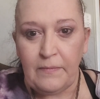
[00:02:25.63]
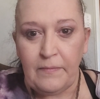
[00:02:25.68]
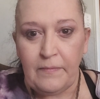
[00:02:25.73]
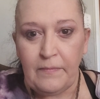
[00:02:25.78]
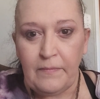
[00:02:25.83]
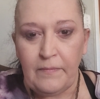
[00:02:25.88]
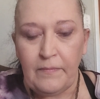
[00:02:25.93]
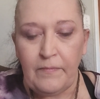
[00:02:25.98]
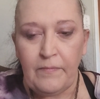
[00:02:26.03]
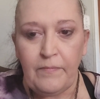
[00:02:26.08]

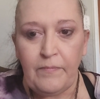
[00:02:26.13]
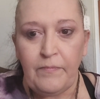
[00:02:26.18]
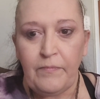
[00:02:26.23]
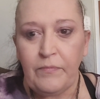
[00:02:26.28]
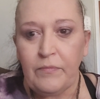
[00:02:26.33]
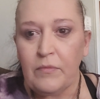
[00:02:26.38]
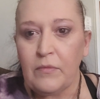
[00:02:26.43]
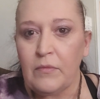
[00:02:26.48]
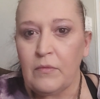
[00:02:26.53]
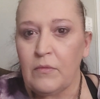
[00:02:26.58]

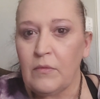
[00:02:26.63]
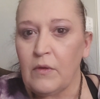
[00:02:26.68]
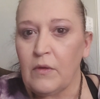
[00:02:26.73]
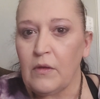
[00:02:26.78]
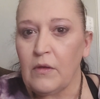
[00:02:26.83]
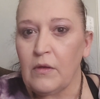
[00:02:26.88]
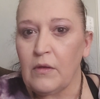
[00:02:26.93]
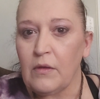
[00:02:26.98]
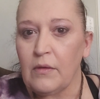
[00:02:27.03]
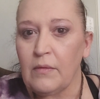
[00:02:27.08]

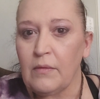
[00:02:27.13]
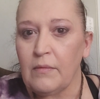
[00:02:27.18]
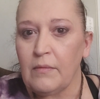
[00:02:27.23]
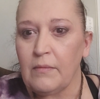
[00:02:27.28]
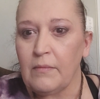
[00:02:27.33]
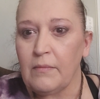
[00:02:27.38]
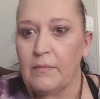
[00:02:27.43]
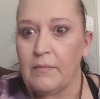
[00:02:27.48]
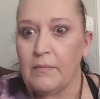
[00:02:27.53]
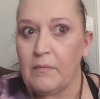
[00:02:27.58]

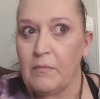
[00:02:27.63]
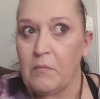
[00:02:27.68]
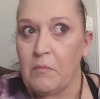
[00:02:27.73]
Nobody speaks.